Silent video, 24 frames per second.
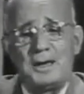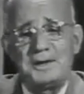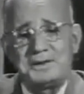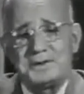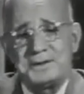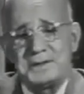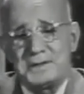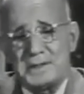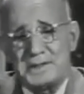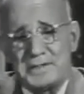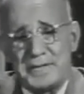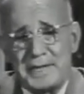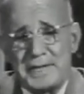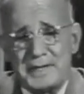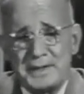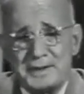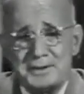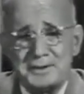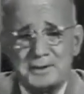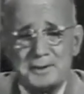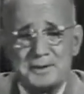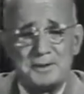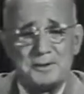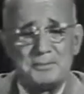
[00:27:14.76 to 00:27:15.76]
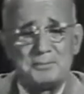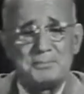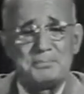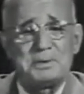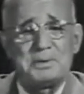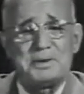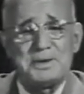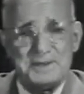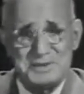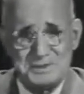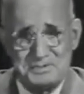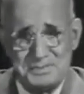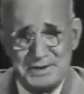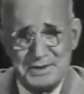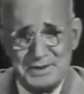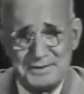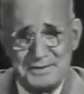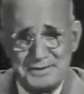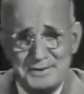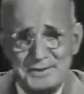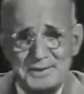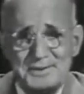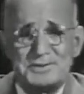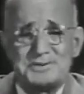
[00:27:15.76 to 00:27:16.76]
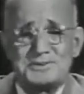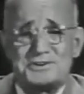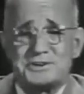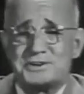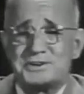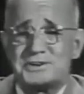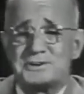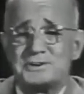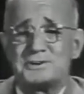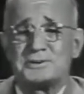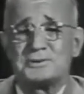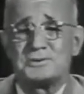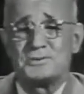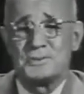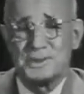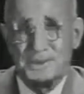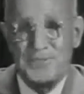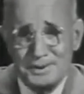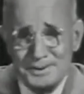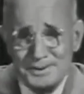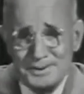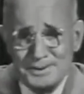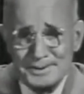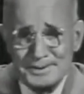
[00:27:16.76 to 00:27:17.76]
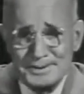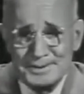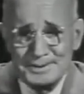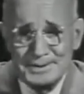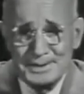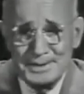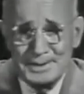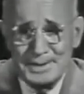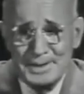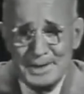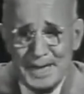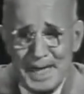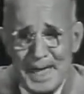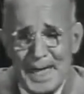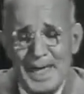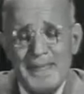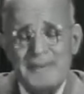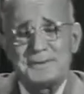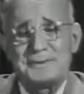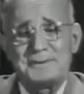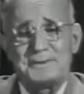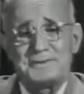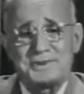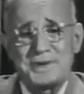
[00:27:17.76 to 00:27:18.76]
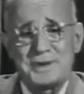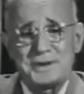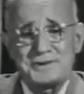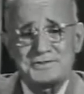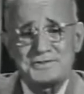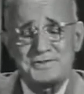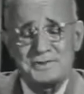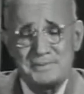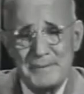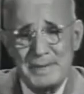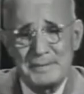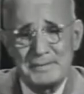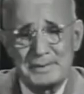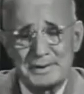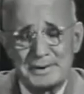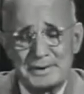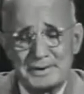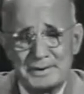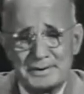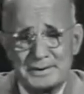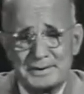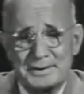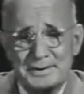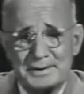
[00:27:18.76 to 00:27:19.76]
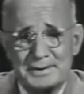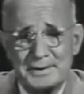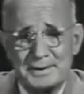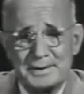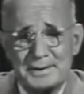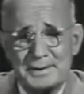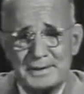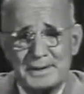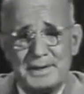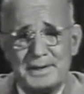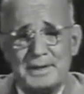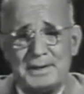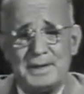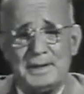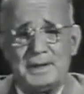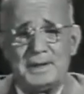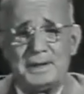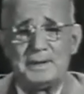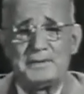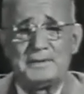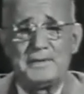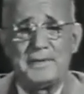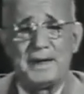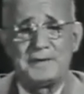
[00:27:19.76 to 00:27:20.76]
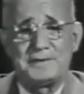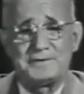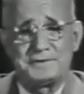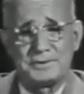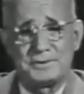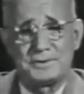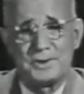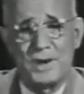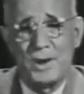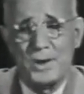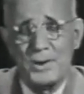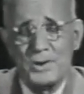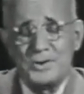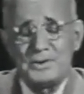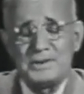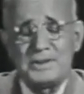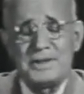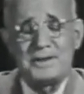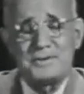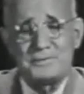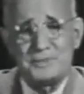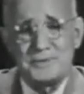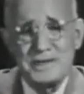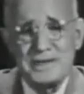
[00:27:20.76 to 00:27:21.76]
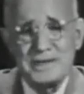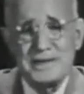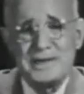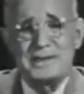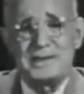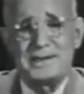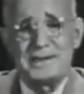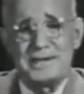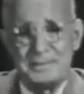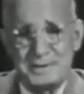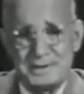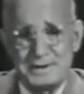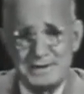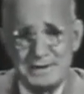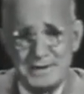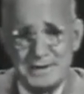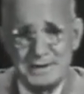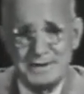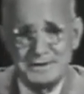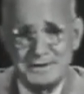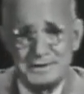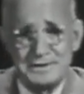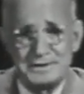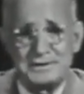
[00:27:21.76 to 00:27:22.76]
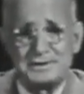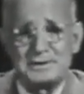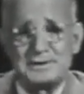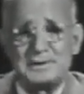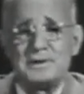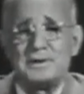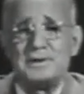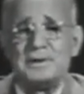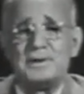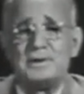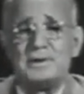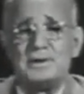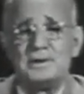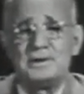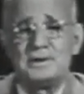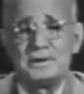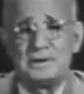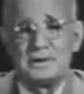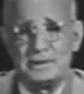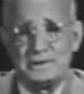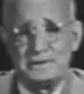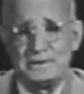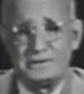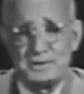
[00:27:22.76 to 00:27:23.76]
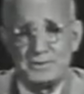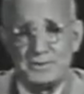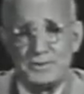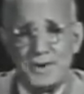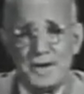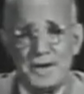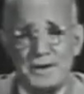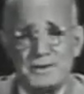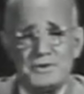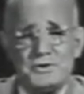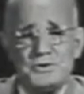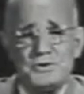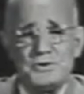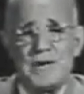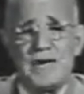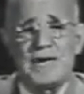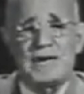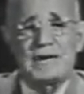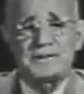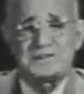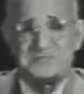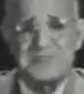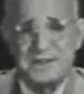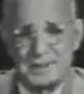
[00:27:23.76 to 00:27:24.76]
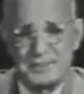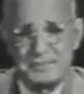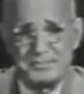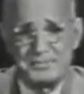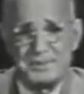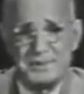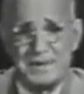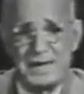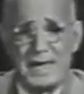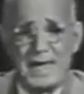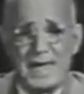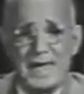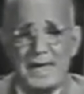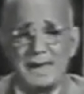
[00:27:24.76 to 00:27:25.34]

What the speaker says: Until then, please be of good cheer, will you? And just remember that your only real limitation is the one you accept